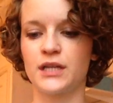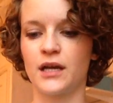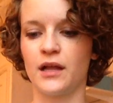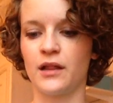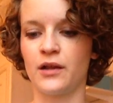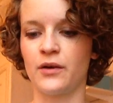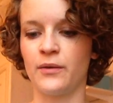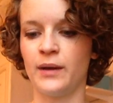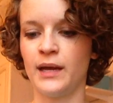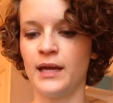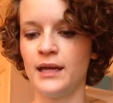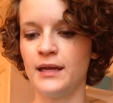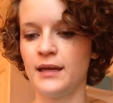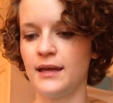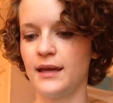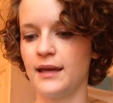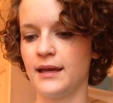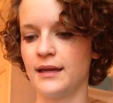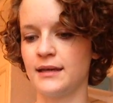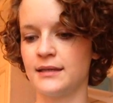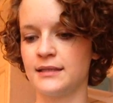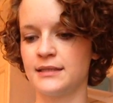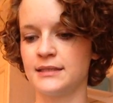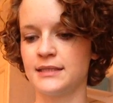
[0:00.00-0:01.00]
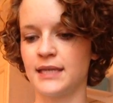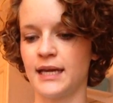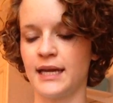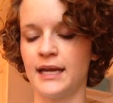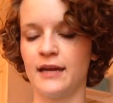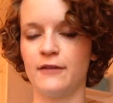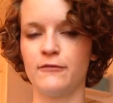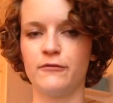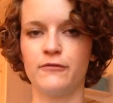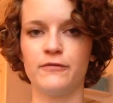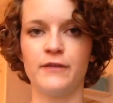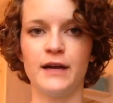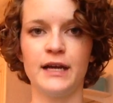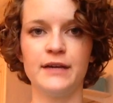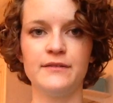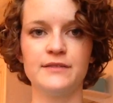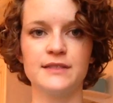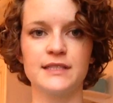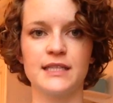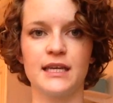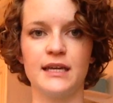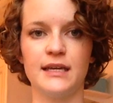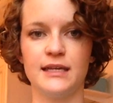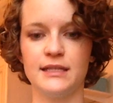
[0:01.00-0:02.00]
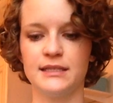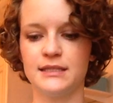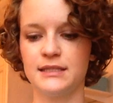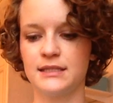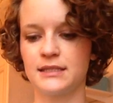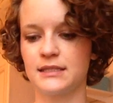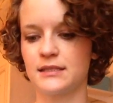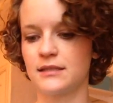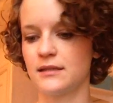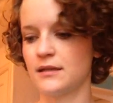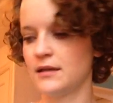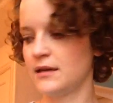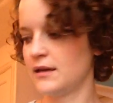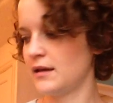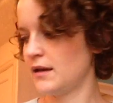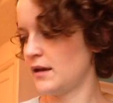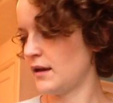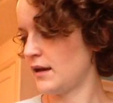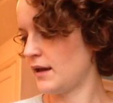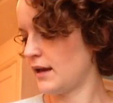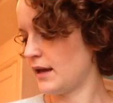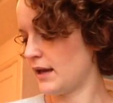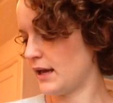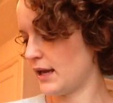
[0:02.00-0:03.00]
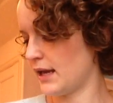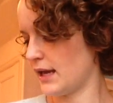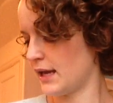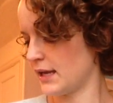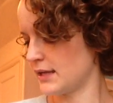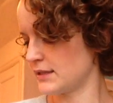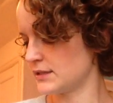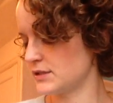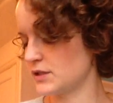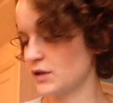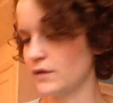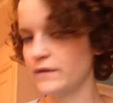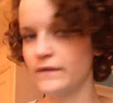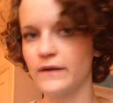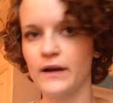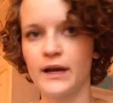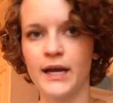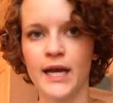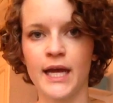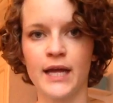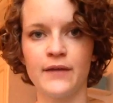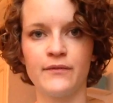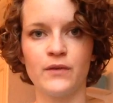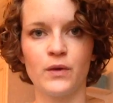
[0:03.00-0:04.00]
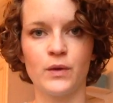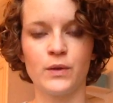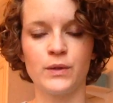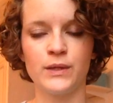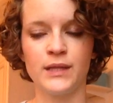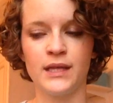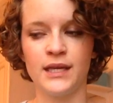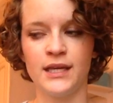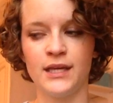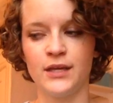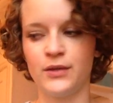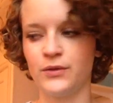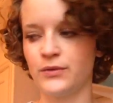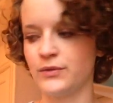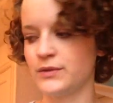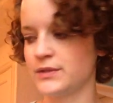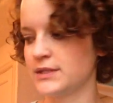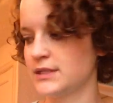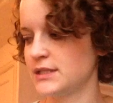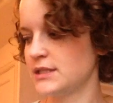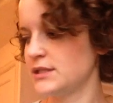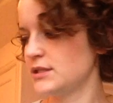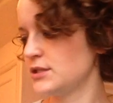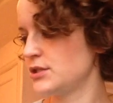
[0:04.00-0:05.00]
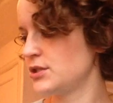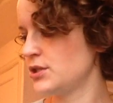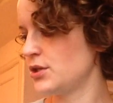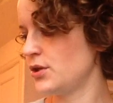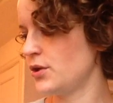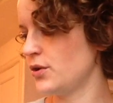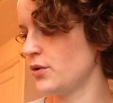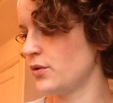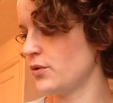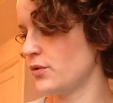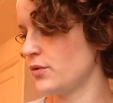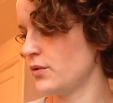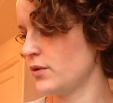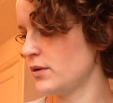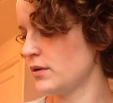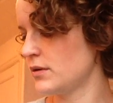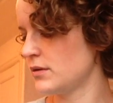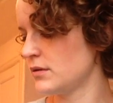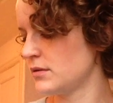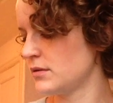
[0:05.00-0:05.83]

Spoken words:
colorway, and I have 5 skeins, and so far I have only used 2